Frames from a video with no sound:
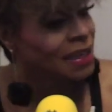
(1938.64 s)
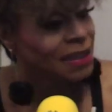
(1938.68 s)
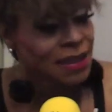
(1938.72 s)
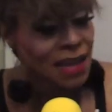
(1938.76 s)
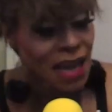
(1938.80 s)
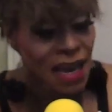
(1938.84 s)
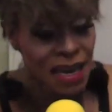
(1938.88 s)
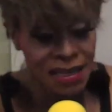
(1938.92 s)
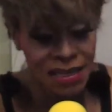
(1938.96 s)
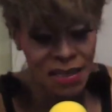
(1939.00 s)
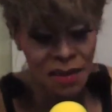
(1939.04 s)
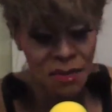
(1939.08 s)

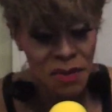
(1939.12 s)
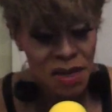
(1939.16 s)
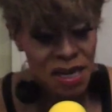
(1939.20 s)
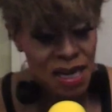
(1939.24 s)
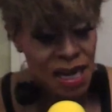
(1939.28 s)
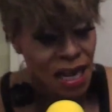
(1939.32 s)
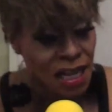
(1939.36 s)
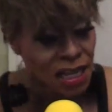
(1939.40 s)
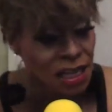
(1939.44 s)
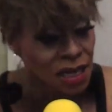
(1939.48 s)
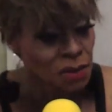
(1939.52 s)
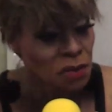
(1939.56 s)
Liza
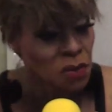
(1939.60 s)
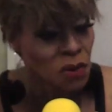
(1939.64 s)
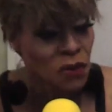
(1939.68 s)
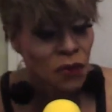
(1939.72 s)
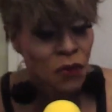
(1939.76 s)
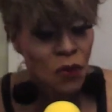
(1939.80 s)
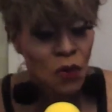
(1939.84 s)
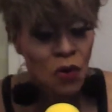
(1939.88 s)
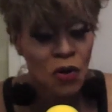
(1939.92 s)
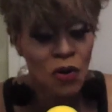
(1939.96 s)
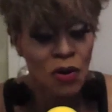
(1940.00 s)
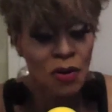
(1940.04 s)
Minnelli
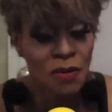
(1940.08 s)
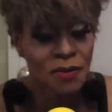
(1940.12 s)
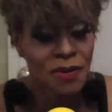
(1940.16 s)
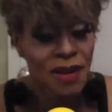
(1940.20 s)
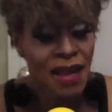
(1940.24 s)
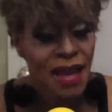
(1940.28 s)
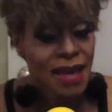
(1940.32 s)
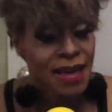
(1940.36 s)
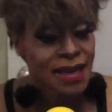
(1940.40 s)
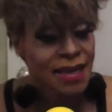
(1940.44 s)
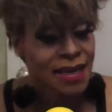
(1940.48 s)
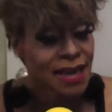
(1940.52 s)
performed
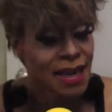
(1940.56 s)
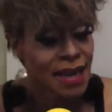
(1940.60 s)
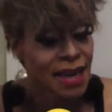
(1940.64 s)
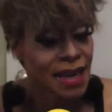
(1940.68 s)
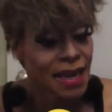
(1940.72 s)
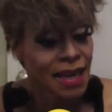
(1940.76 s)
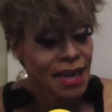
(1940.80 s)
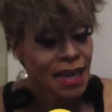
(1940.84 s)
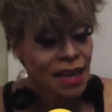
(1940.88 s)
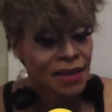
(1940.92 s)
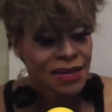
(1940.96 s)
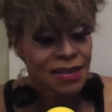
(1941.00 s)
that
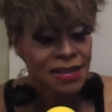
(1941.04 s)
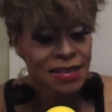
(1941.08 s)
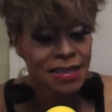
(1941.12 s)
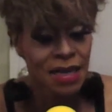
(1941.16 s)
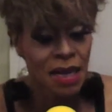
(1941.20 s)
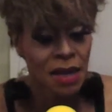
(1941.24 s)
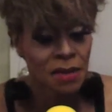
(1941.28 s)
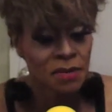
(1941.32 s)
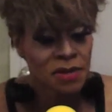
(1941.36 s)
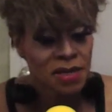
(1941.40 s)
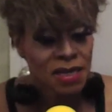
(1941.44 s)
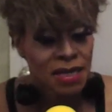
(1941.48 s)
day on the
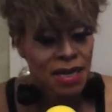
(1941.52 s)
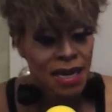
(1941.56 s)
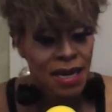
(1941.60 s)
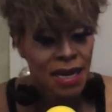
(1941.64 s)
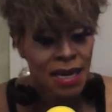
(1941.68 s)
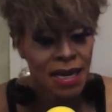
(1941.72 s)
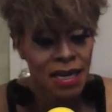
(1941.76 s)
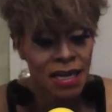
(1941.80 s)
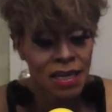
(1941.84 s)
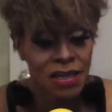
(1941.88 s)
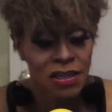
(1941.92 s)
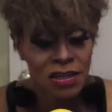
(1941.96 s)
same
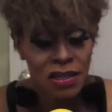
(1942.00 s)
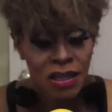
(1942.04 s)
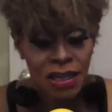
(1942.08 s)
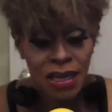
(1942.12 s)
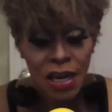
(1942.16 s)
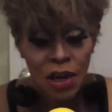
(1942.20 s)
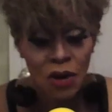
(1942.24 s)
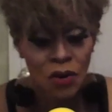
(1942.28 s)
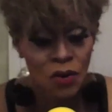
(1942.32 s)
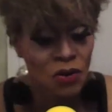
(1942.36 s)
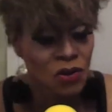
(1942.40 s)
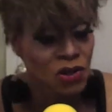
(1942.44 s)
stage,
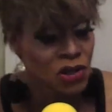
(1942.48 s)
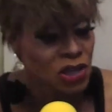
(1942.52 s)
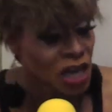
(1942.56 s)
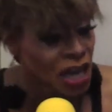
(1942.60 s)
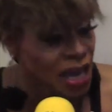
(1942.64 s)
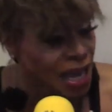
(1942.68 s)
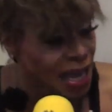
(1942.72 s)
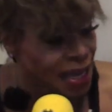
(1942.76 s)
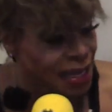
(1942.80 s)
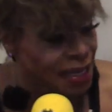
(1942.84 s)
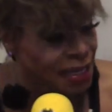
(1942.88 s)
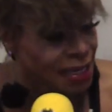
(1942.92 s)
Carol
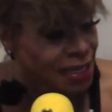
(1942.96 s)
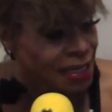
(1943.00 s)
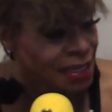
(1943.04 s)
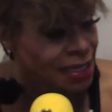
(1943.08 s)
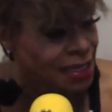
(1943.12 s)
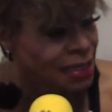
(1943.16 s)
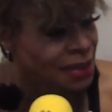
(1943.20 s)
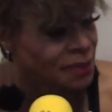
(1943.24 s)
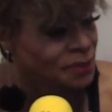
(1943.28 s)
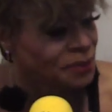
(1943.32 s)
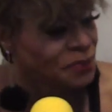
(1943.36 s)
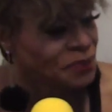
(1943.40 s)

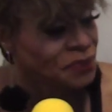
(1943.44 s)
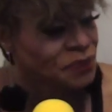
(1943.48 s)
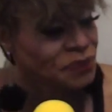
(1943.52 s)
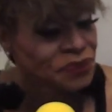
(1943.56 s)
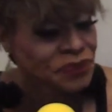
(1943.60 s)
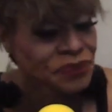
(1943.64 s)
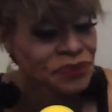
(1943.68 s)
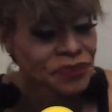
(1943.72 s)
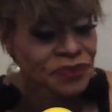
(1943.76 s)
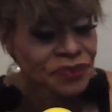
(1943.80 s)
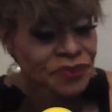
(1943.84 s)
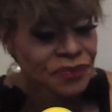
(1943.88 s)
Channing,
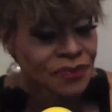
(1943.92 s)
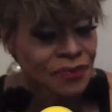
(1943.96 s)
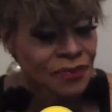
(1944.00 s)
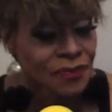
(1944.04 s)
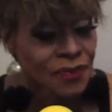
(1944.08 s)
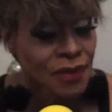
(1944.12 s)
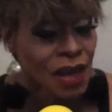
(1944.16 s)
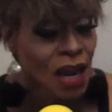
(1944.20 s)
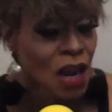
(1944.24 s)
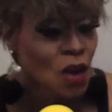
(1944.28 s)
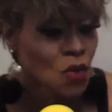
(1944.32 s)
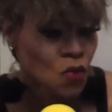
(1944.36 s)

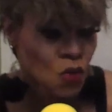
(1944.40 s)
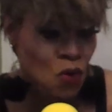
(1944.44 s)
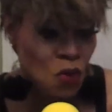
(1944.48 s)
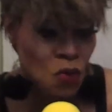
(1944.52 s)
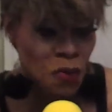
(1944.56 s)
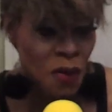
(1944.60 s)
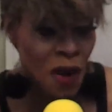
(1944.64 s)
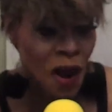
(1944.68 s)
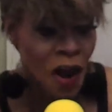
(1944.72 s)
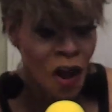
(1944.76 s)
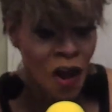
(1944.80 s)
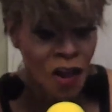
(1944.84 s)

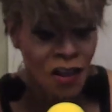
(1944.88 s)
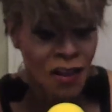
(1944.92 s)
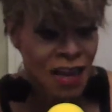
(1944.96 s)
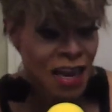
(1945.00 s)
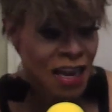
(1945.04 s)
RuPaul,